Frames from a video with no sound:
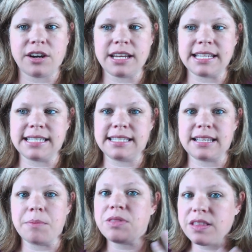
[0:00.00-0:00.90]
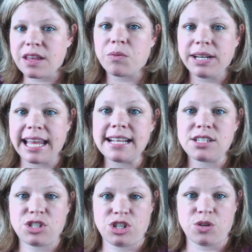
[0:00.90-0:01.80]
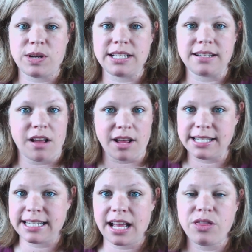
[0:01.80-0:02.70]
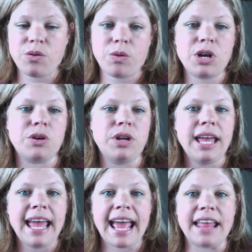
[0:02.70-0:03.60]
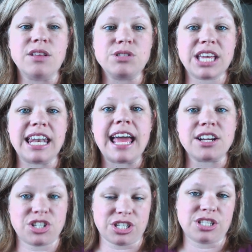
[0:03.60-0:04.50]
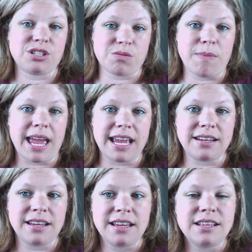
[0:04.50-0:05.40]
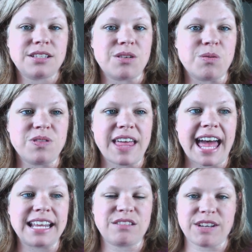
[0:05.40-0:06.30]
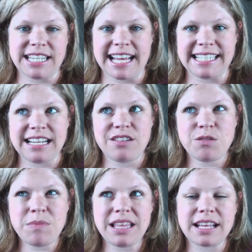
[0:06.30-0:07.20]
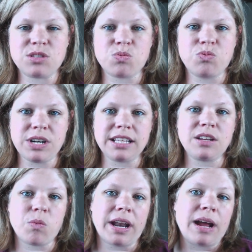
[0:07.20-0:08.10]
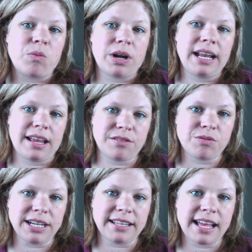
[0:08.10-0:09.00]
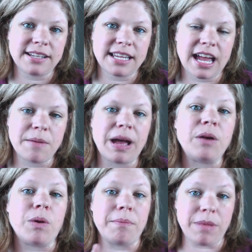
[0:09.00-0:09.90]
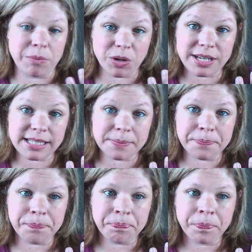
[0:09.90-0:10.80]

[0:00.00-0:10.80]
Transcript: there is something that relates to it on down the road, and those connections are made. So that is fantastic. And to me, that's really what I want out of read aloud time. I want memories